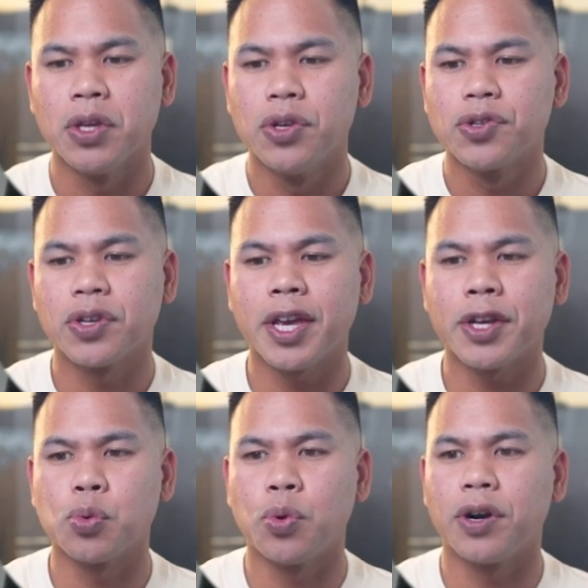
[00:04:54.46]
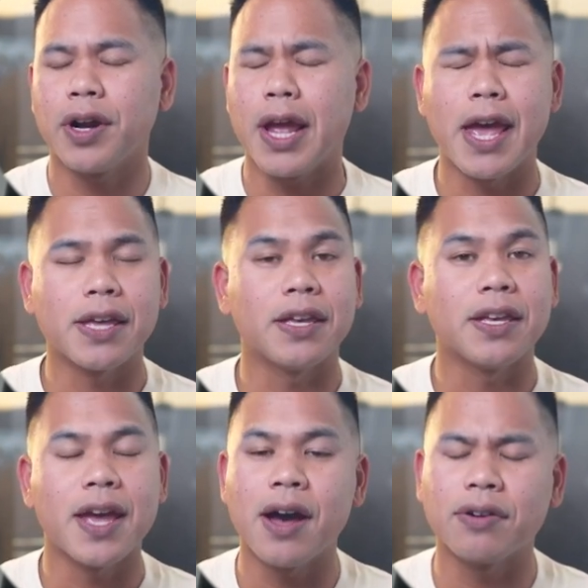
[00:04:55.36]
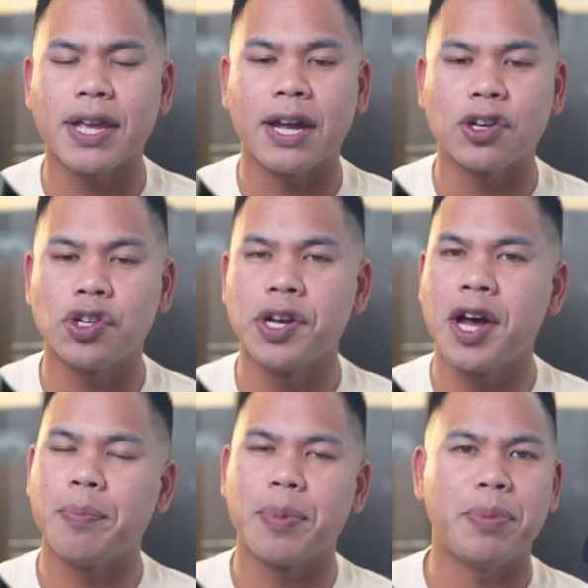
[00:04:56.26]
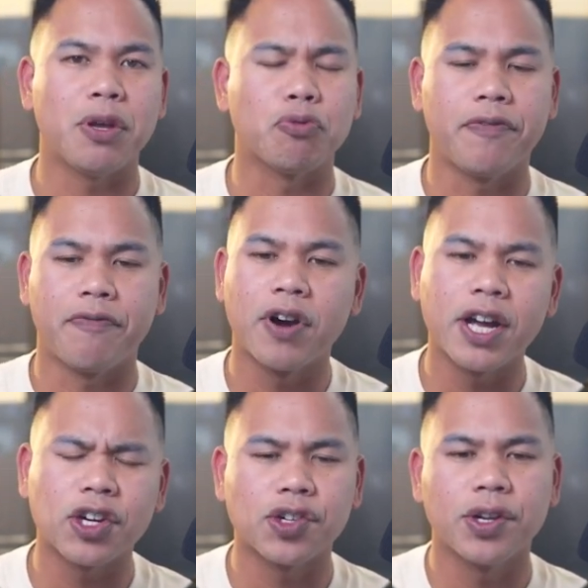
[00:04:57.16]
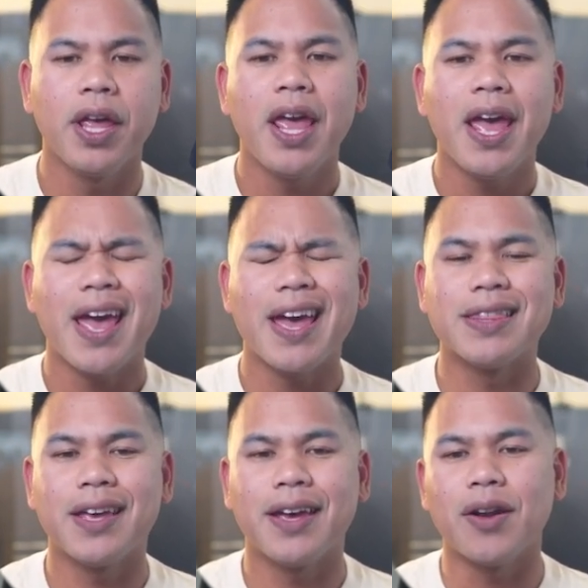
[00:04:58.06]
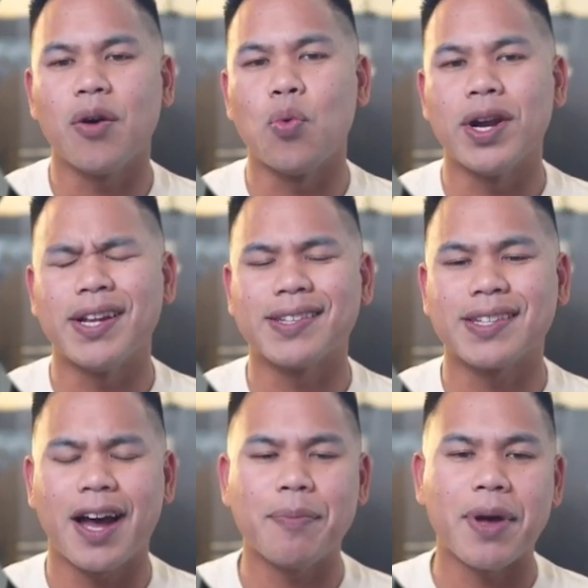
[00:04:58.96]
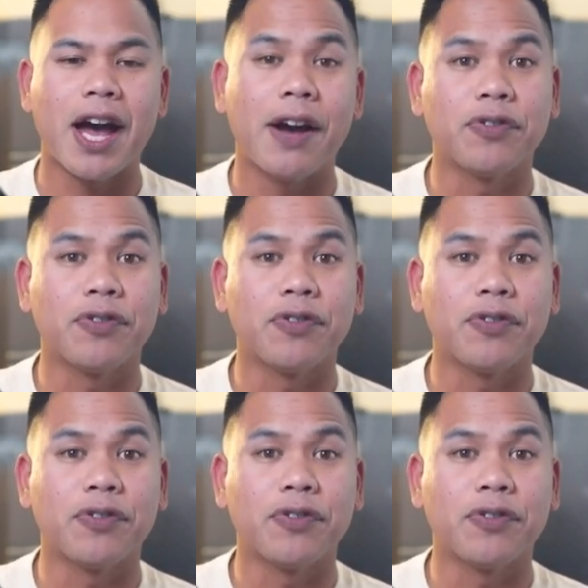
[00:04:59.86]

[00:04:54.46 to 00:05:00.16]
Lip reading: So guests were hanging out, catching up, being refreshed. And then when it's time after